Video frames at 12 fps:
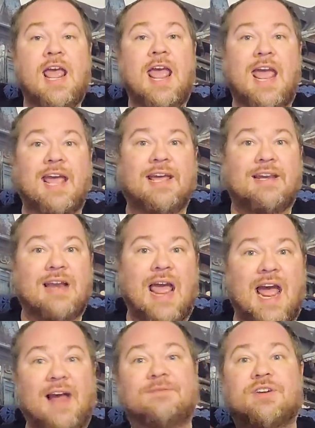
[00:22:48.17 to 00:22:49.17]
And
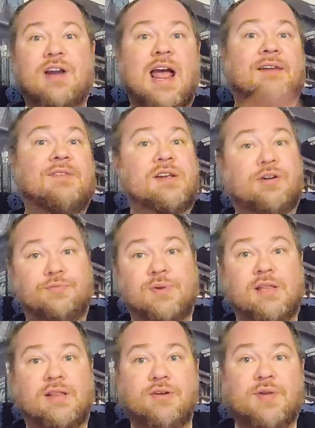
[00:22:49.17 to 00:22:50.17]
after having her
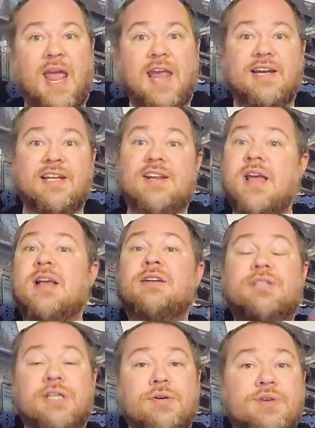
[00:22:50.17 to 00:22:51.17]
relocated,
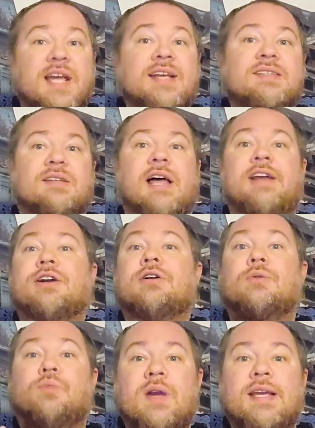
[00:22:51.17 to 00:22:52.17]
2 days later,
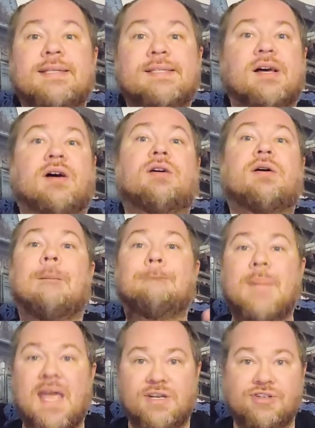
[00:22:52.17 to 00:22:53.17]
we saw a
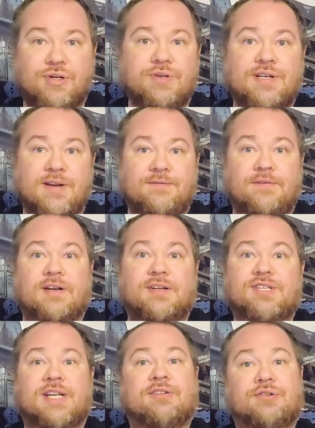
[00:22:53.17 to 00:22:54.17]
major difference
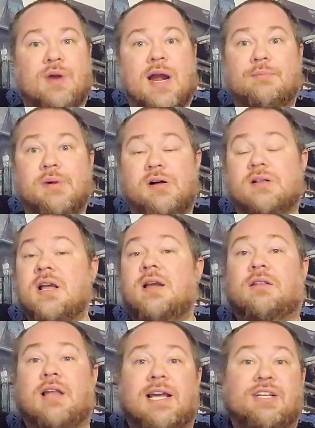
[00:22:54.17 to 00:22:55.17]
in Grandma.
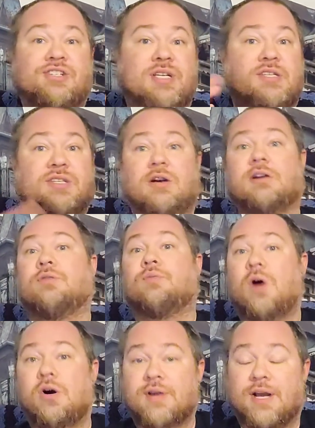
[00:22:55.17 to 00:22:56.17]
Like, she started
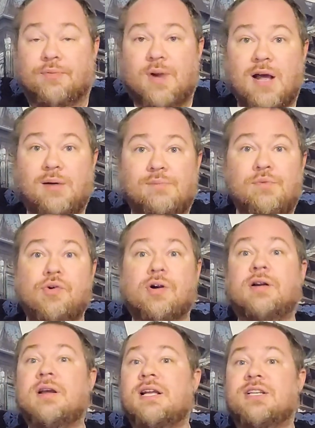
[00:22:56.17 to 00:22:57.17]
walking around
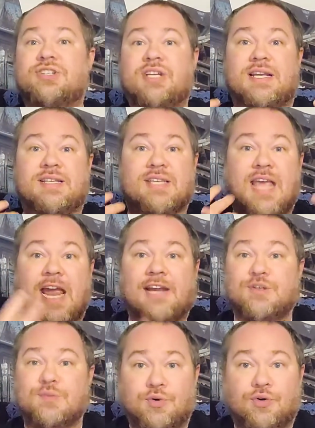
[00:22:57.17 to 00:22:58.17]
more, she's
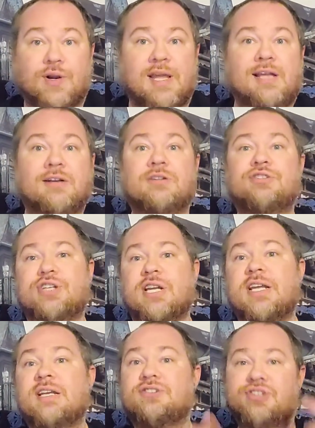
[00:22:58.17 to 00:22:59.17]
gained more
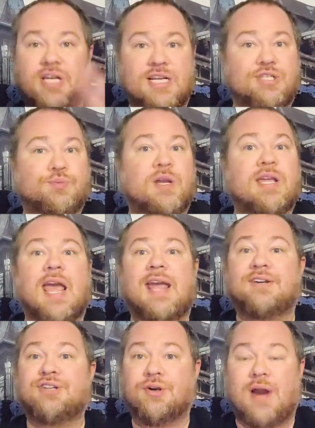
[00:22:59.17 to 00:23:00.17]
energy, she's
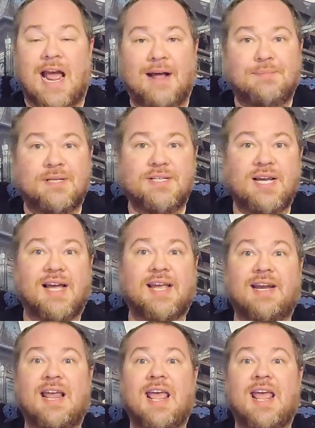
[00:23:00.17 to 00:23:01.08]
regained her appetite,